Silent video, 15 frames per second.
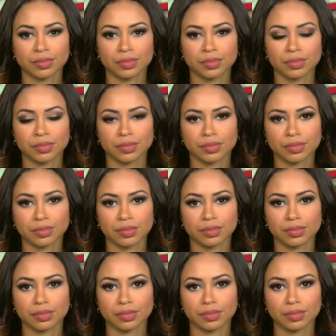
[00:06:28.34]

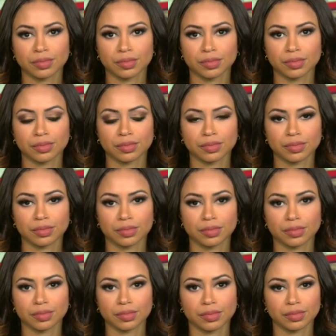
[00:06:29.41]

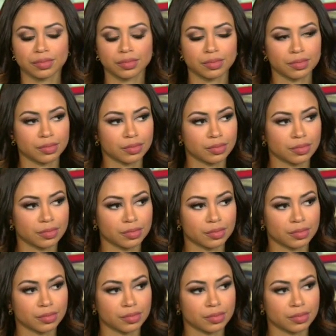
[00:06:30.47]
(not speaking)